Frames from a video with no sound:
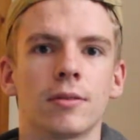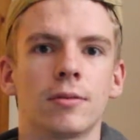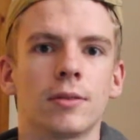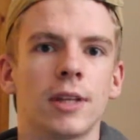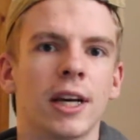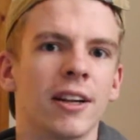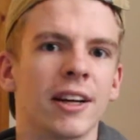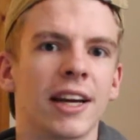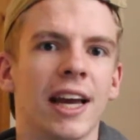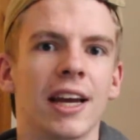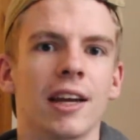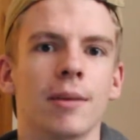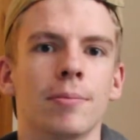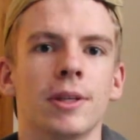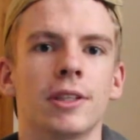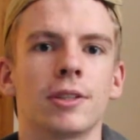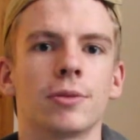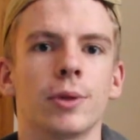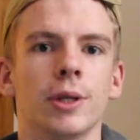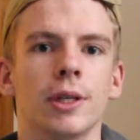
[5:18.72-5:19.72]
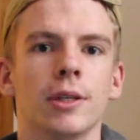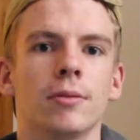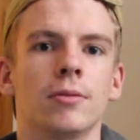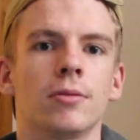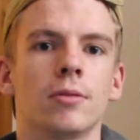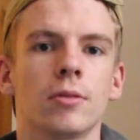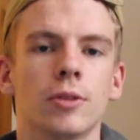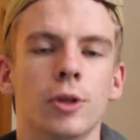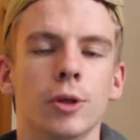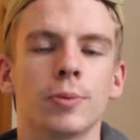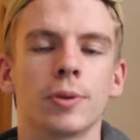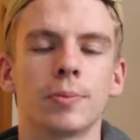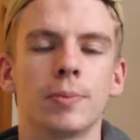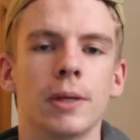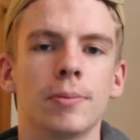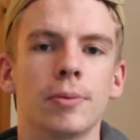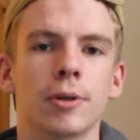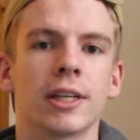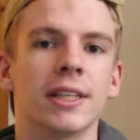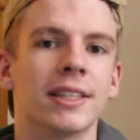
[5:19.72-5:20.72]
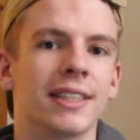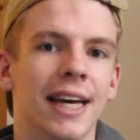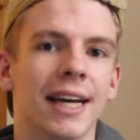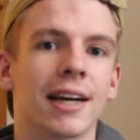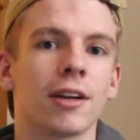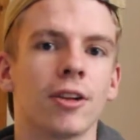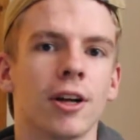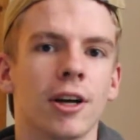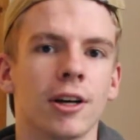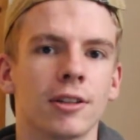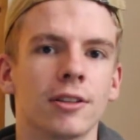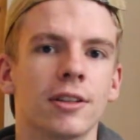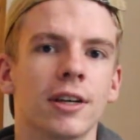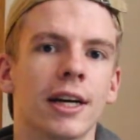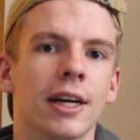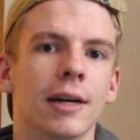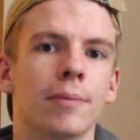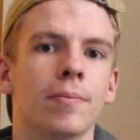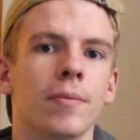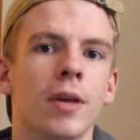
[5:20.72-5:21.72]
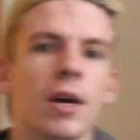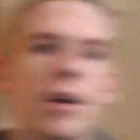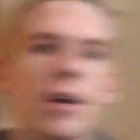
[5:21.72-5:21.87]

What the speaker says: delegating between groups of people can take a long time.